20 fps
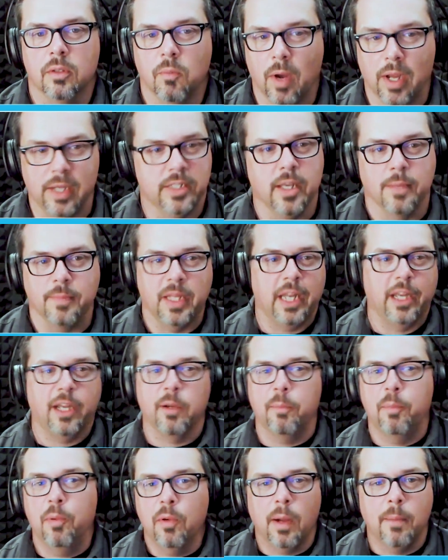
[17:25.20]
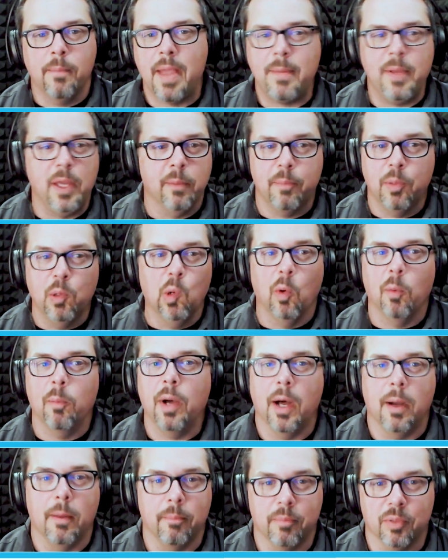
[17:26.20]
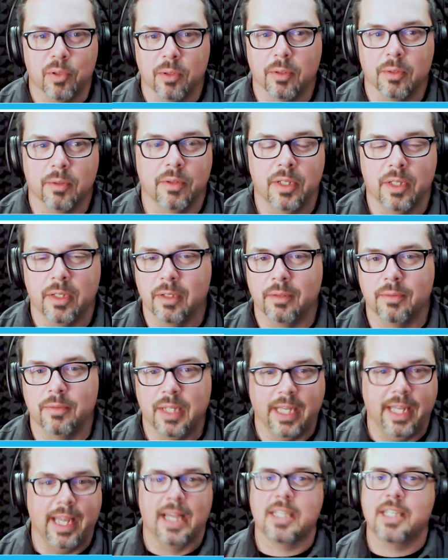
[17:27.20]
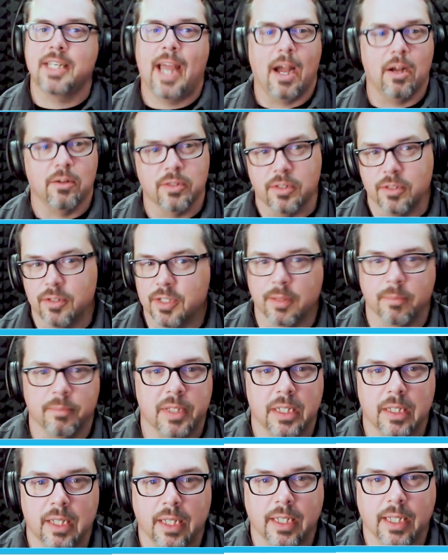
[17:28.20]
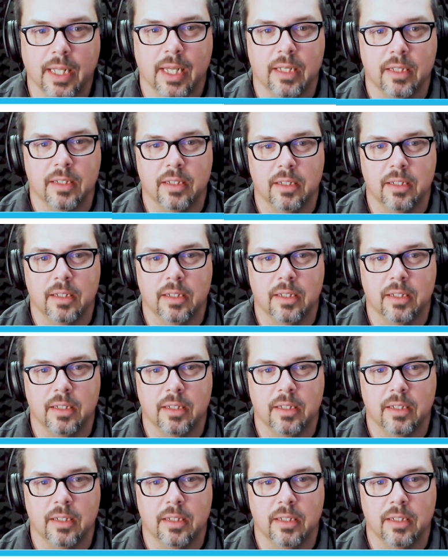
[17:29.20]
Right. Something like maybe a pool pump or the guest house or something like that.